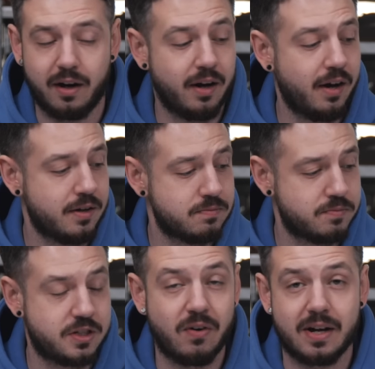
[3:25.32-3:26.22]
uh,
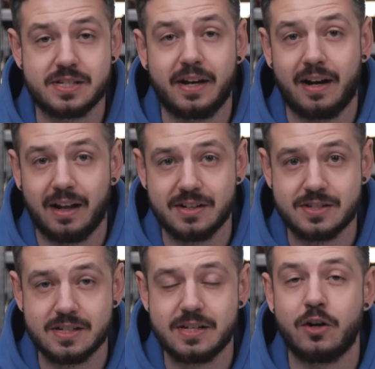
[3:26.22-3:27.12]
device
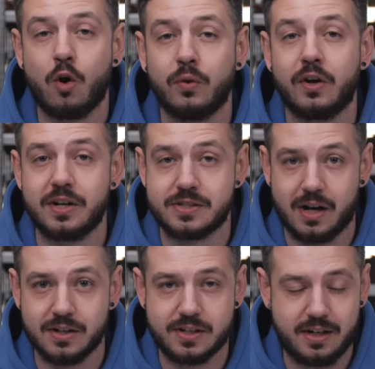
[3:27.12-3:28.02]
analysis and all the
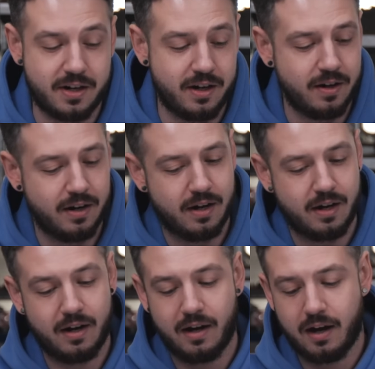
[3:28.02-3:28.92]
results here.
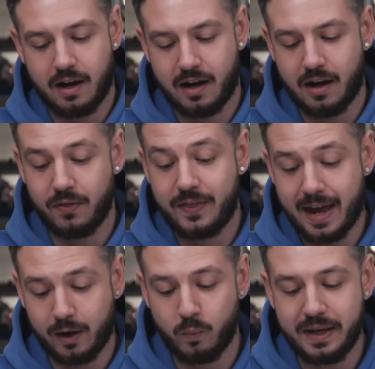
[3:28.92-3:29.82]
Uh,
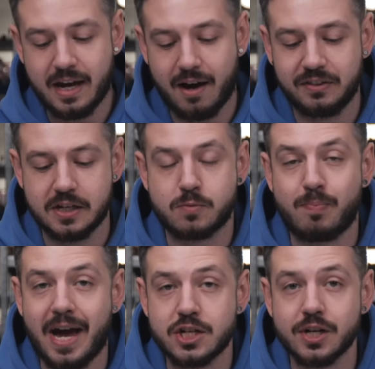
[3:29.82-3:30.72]
then we have the
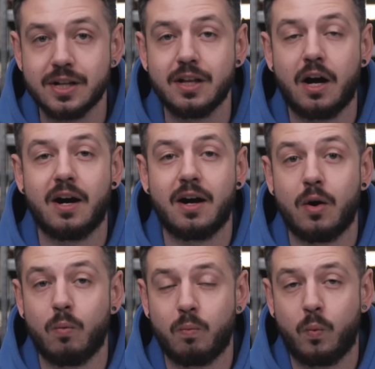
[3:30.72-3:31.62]
special
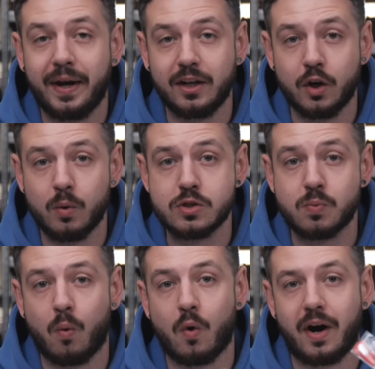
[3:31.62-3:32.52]
uh, windows
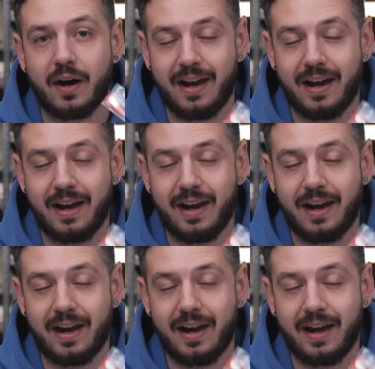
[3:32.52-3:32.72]
for